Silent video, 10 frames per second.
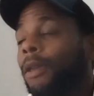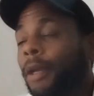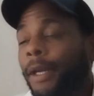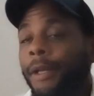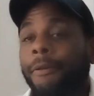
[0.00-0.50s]

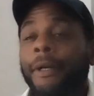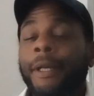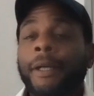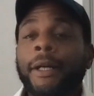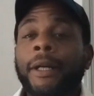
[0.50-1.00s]

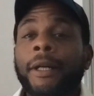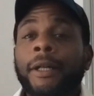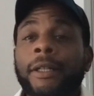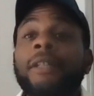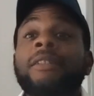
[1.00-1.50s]
anyway
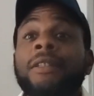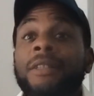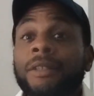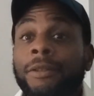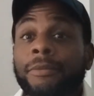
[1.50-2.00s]
uh, let's
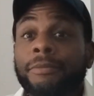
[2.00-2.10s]
continue